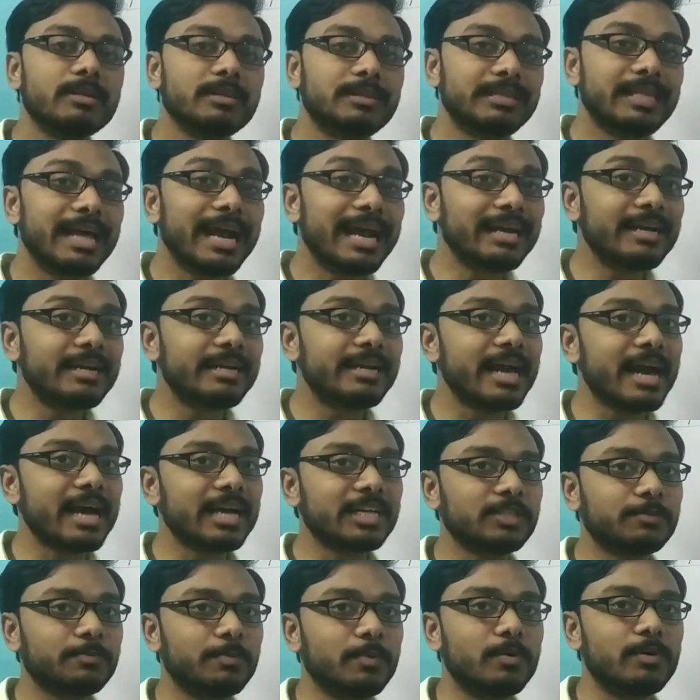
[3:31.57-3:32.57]
That
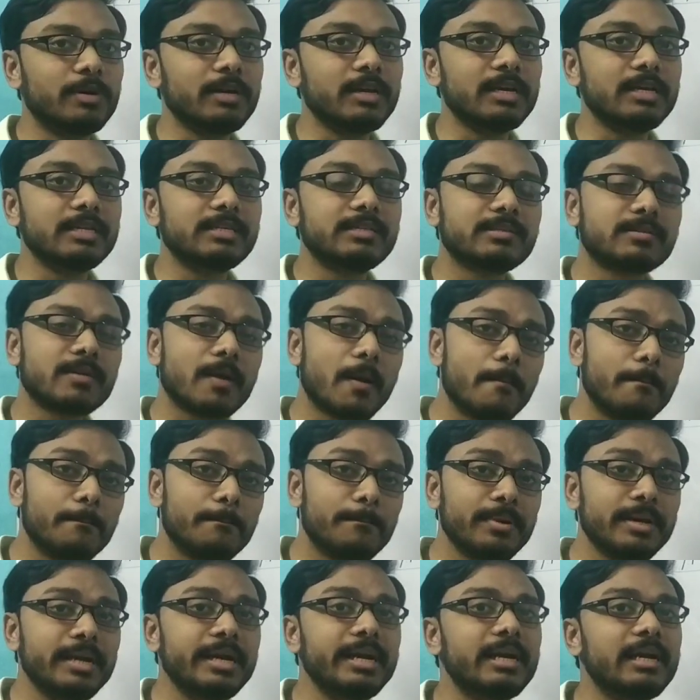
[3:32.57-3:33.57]
dashboard is
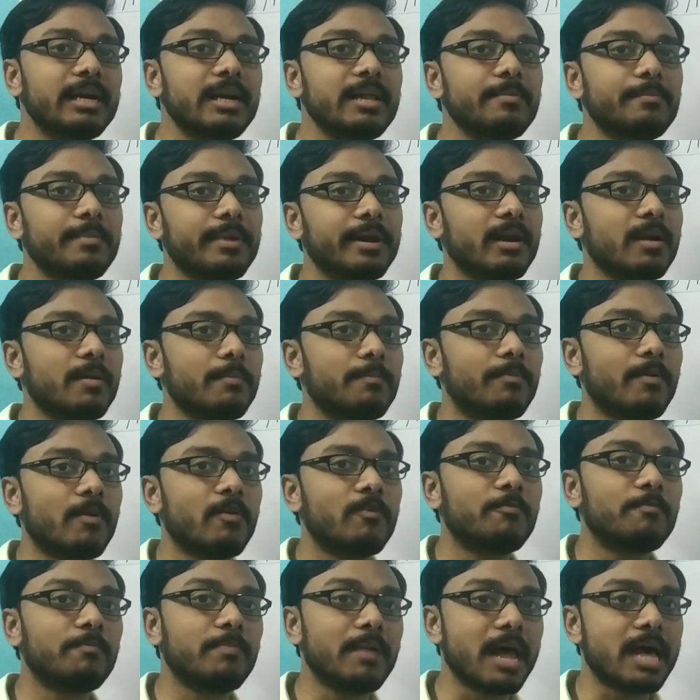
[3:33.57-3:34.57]
completely made up
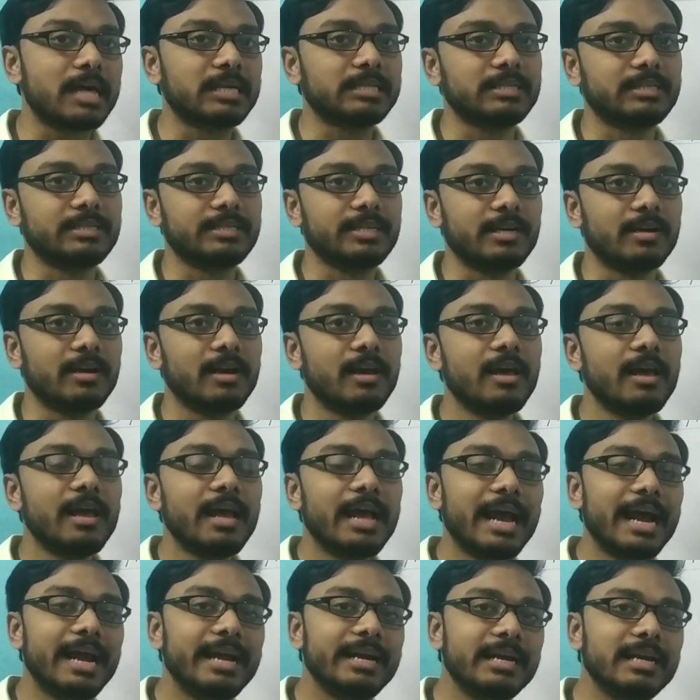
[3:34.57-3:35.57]
of plastic,
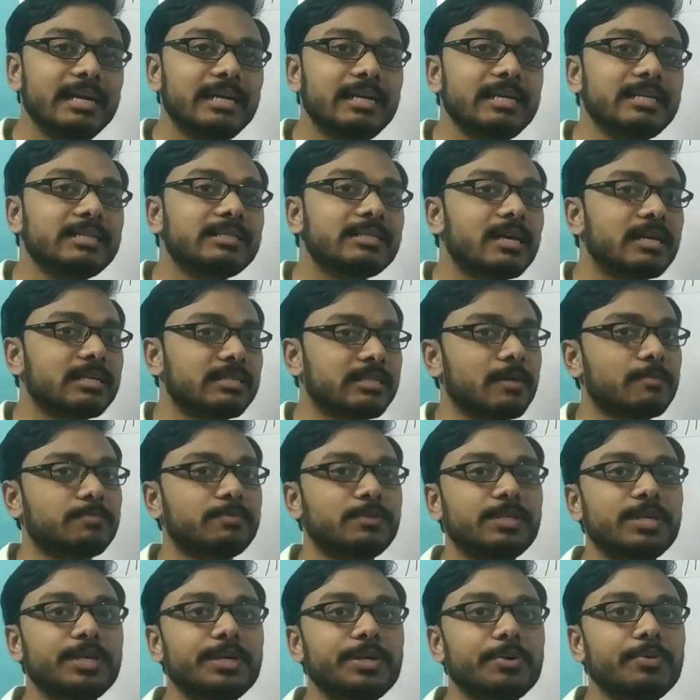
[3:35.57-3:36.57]
and it is a
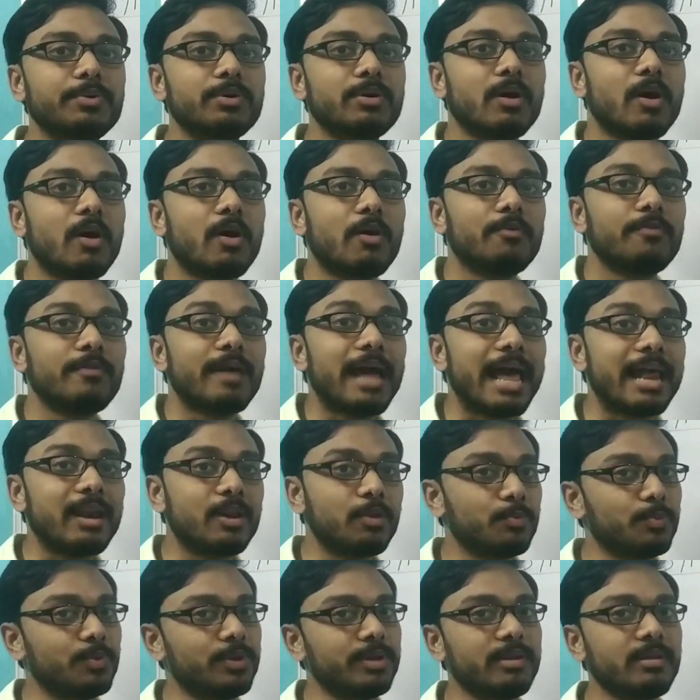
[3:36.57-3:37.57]
substitute of
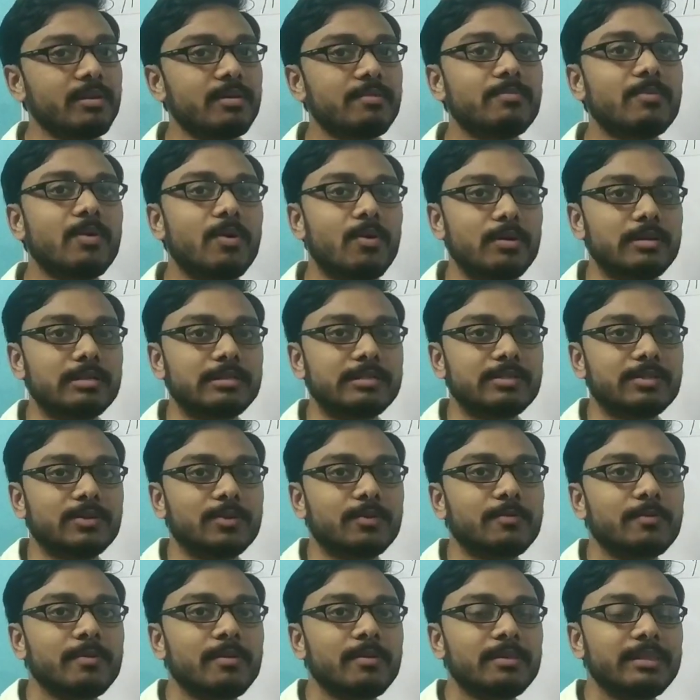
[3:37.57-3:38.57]
aluminium
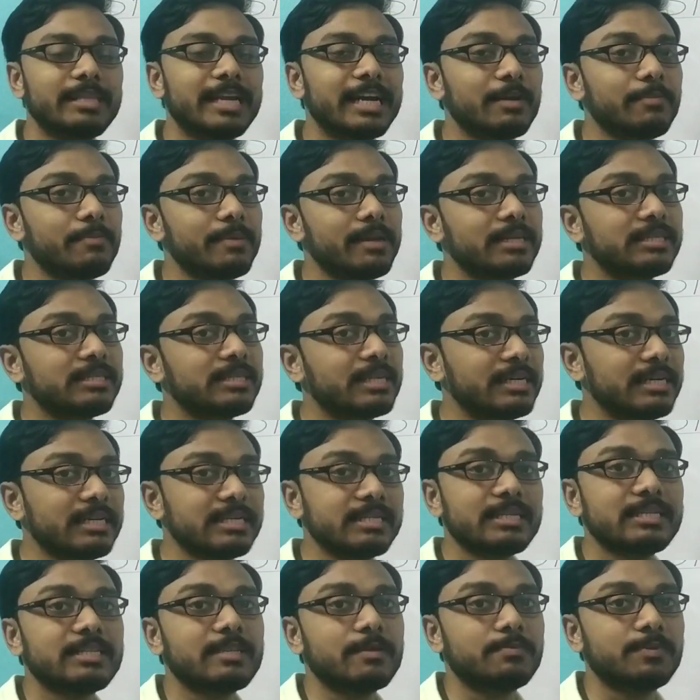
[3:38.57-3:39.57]
also. That means it is
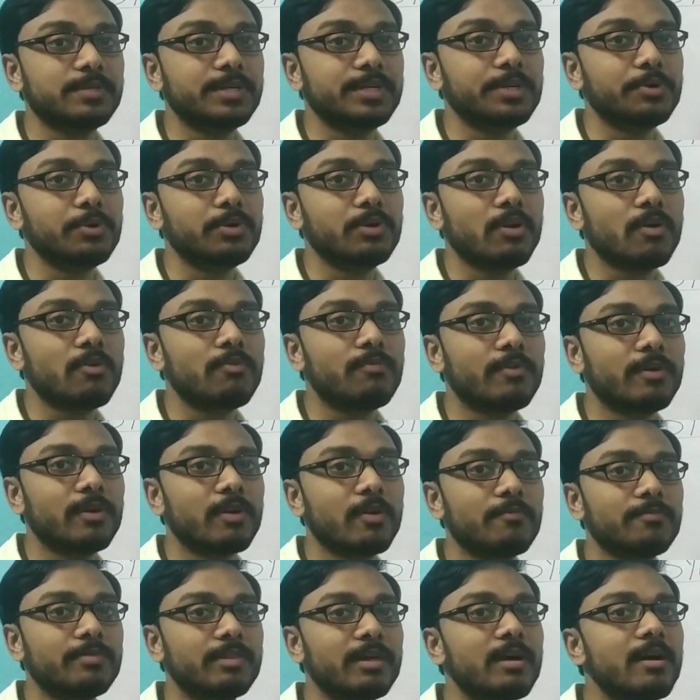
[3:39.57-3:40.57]
a substitute of one
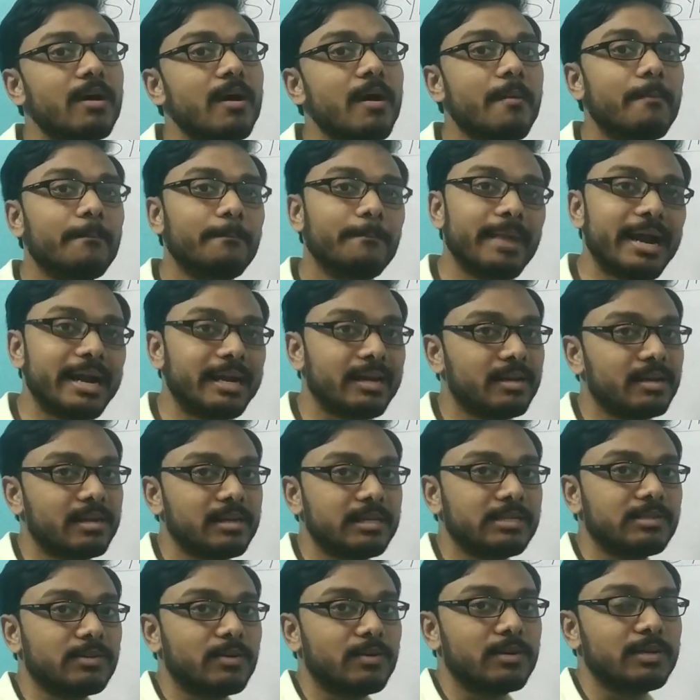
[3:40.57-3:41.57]
of the
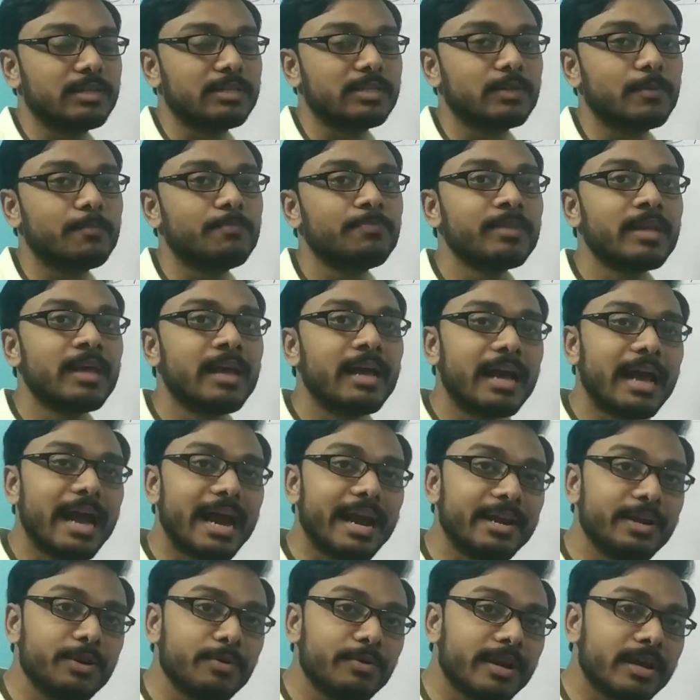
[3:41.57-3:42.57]
metals also.
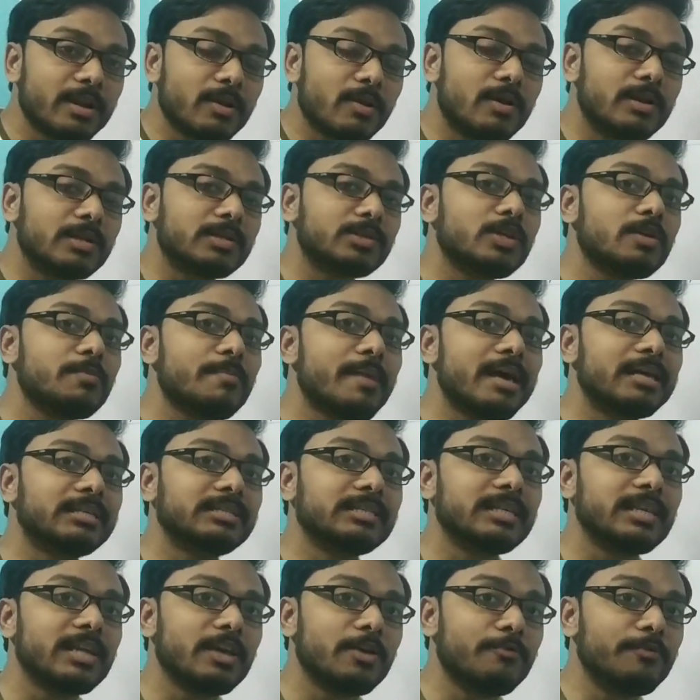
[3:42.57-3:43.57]
And you can also
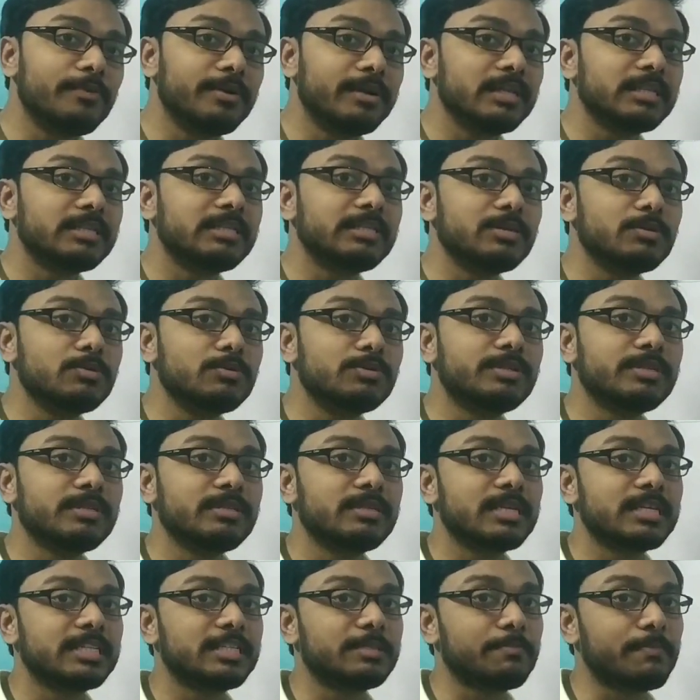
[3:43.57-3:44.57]
imagine if it is used in
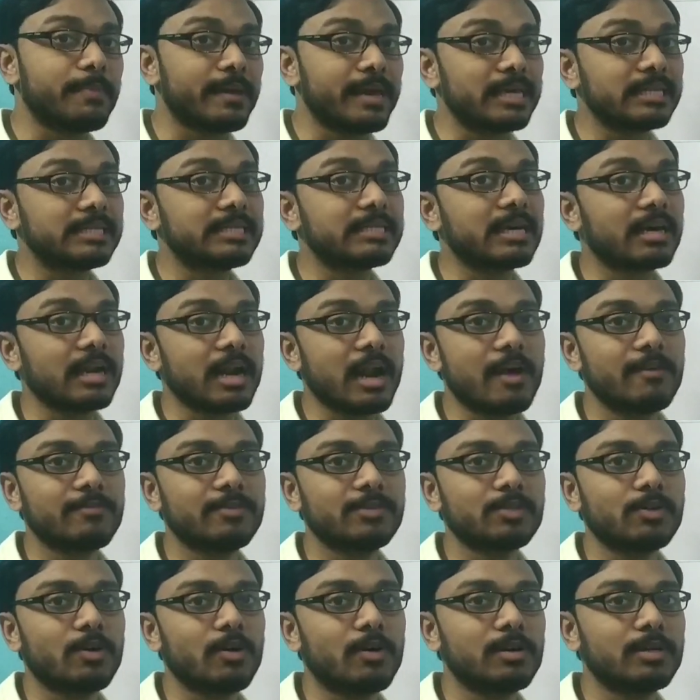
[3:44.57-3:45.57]
the
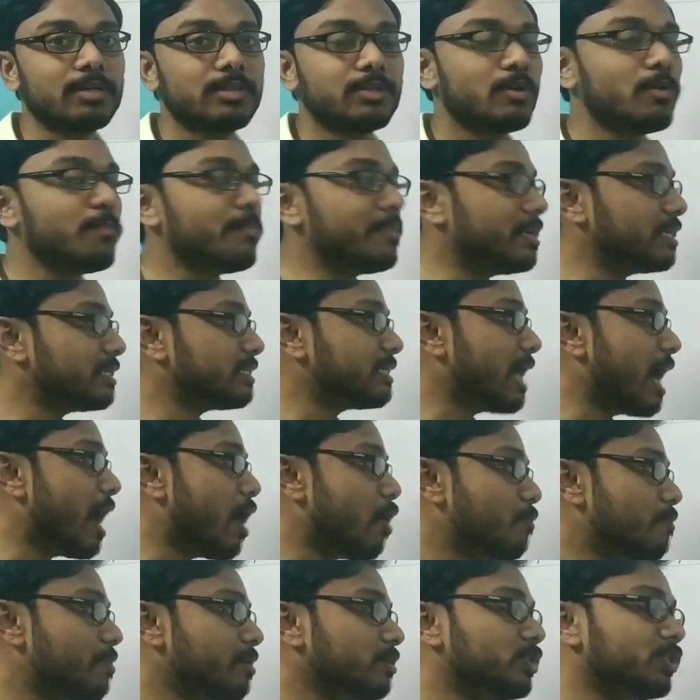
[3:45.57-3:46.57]
spacecrafts also, means
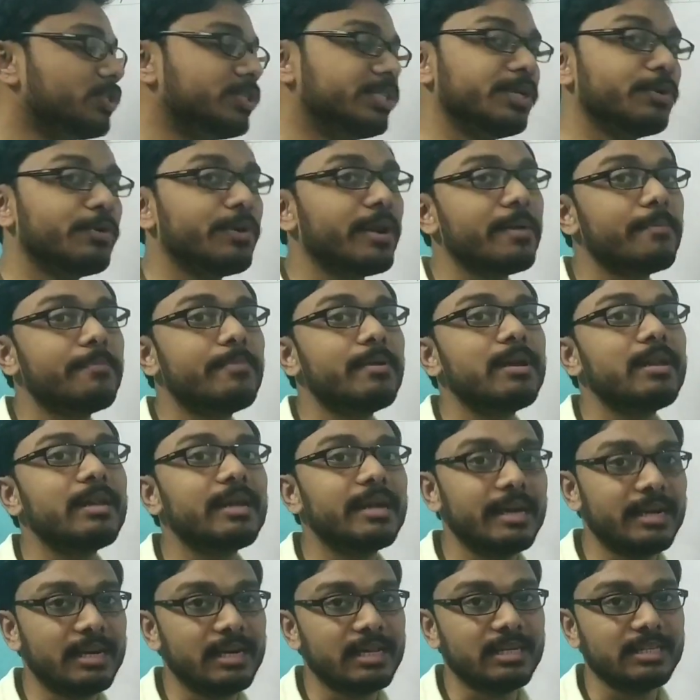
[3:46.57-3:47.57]
how much durable
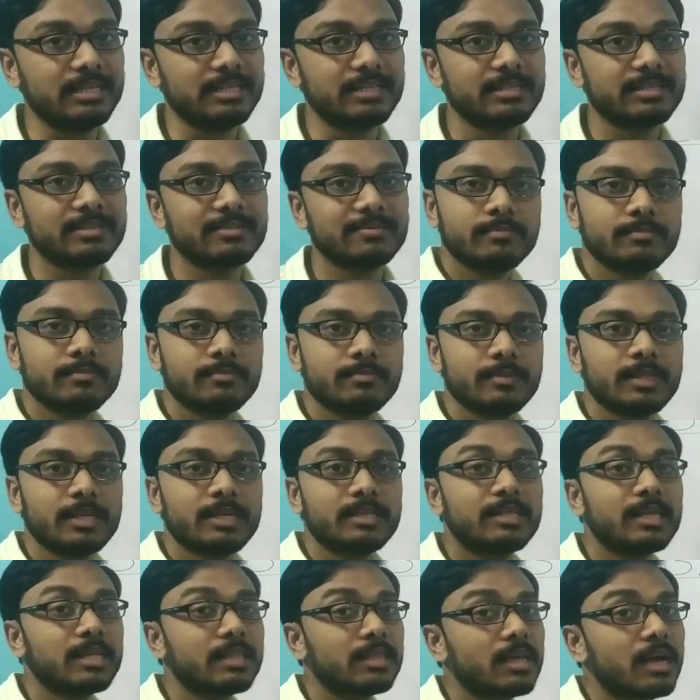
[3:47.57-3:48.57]
it is.
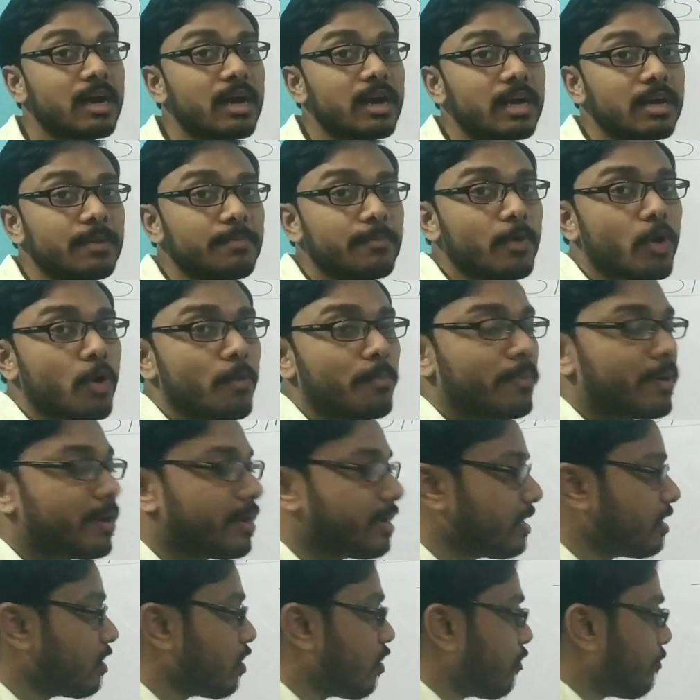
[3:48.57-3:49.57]
The third
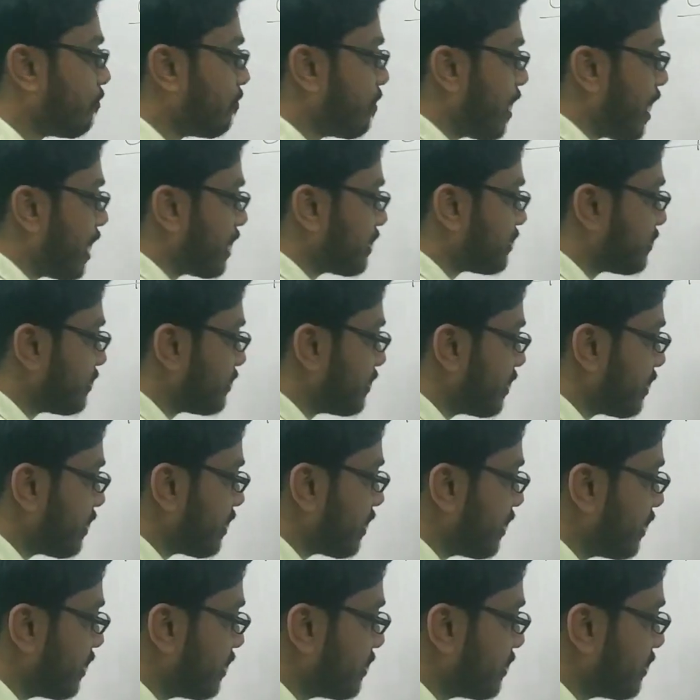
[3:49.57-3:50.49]
property of plastic